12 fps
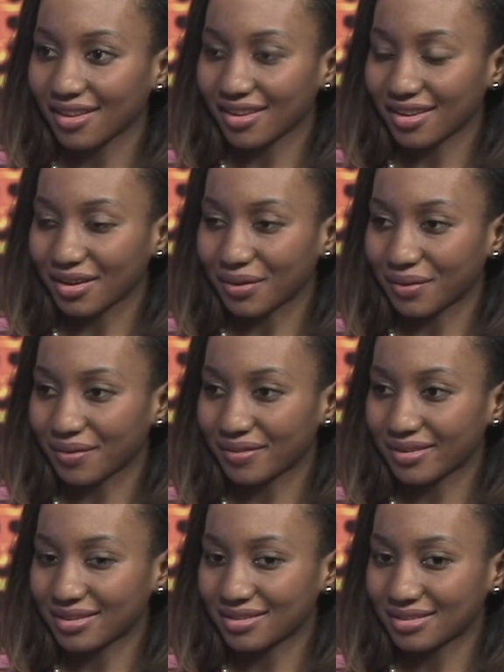you know,
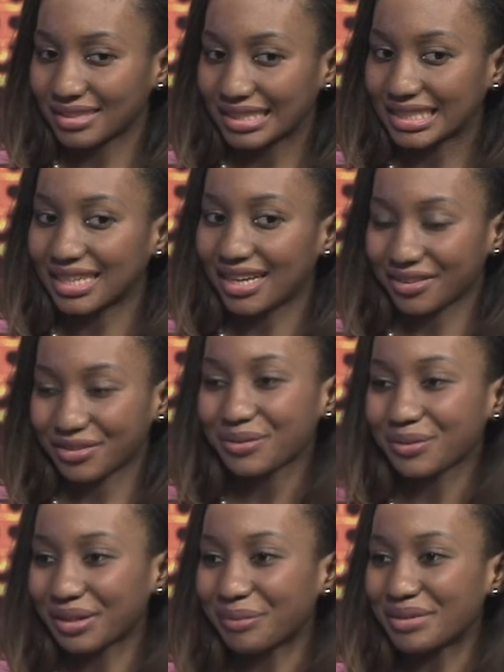I just
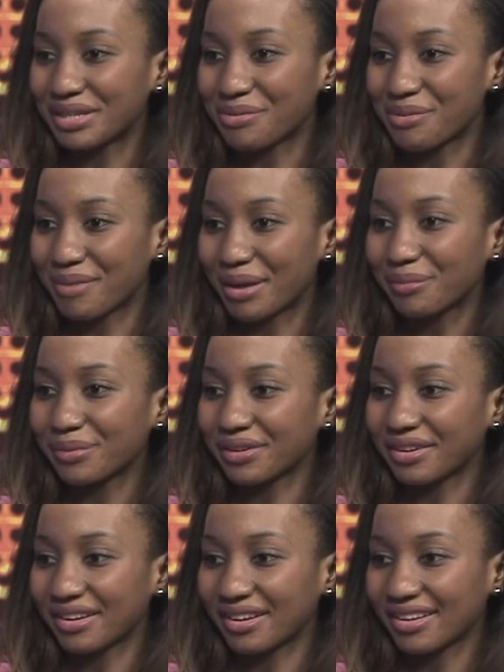want to be
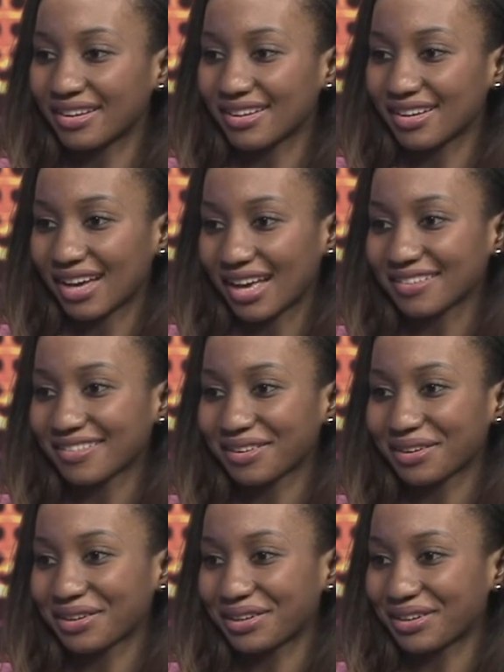remembered as a
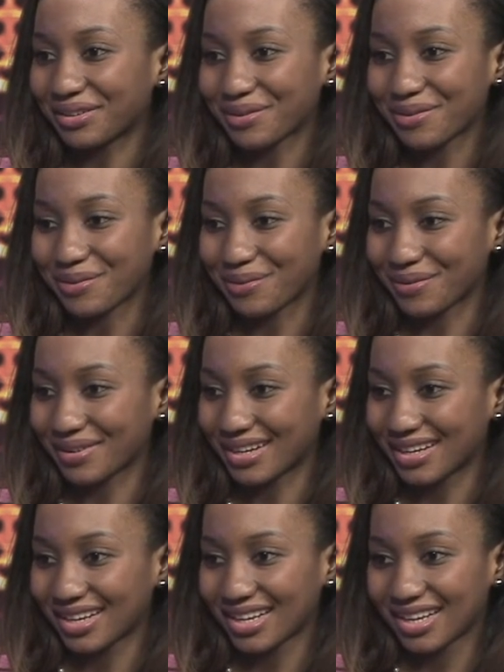girl who,
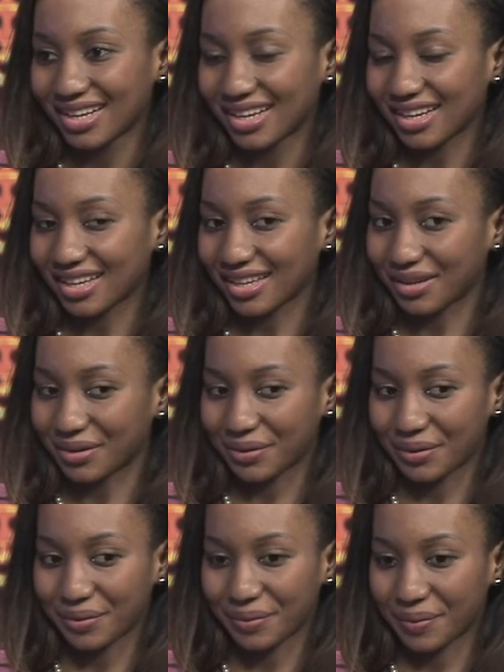you
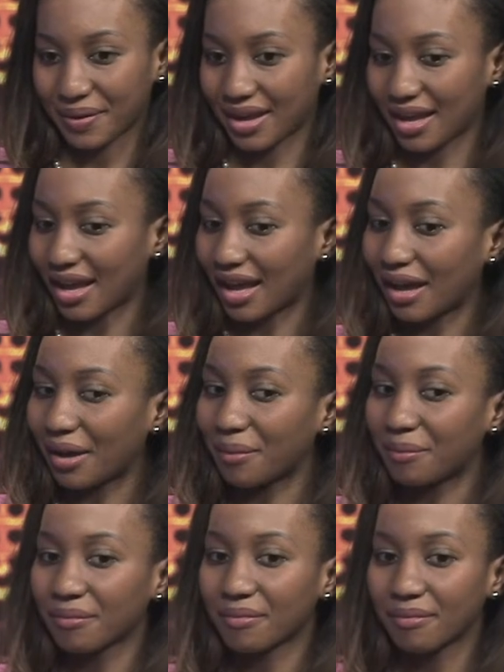know,
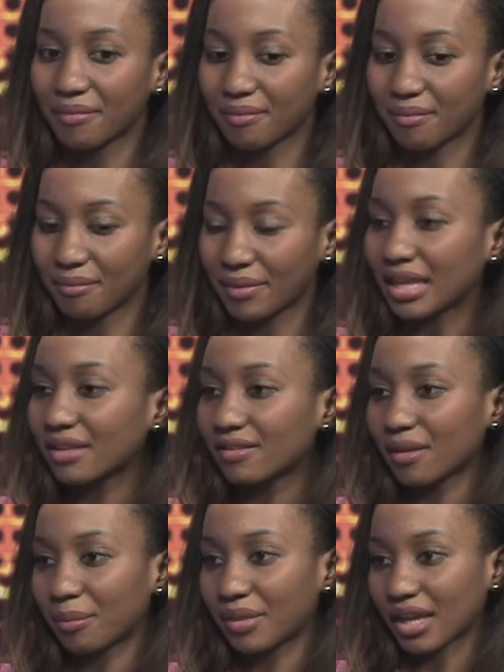made
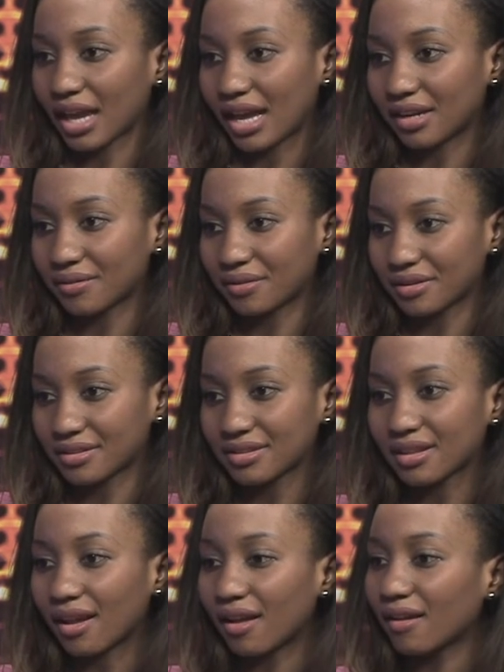something out of
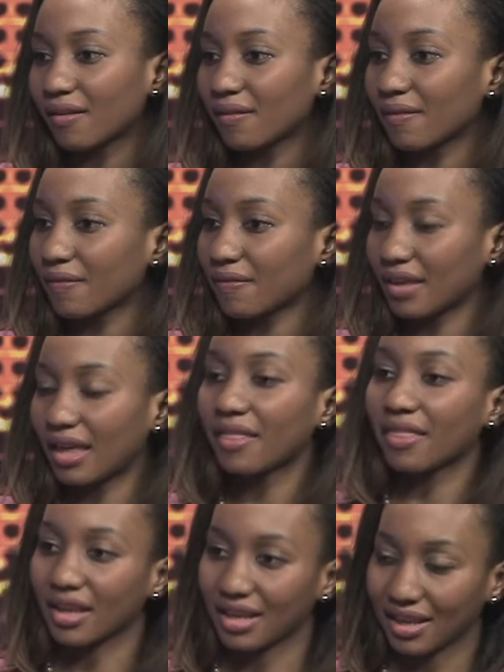herself
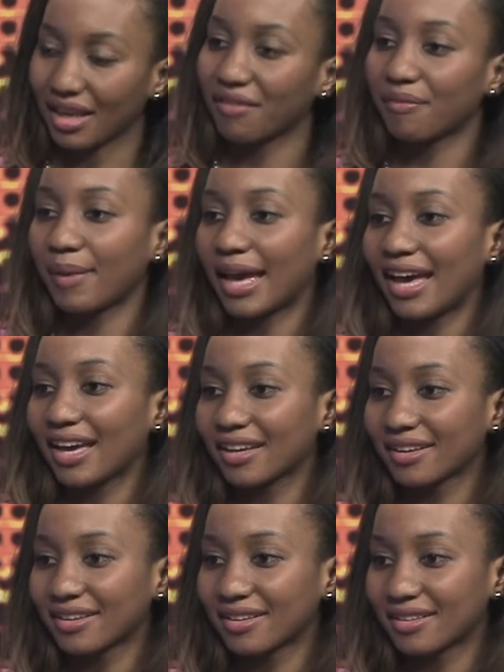and then gave back,
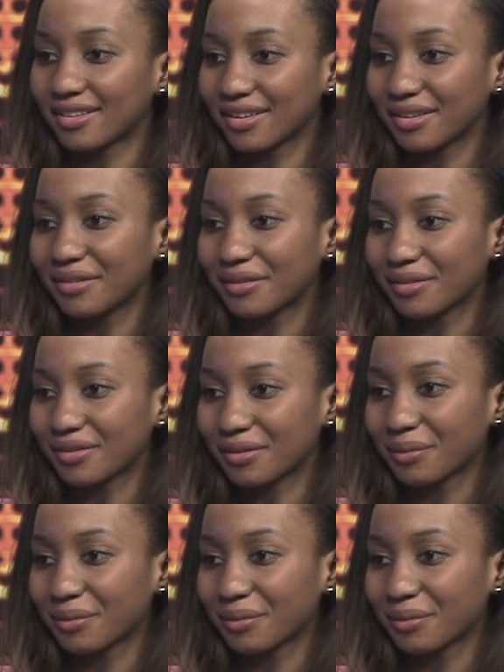you know, to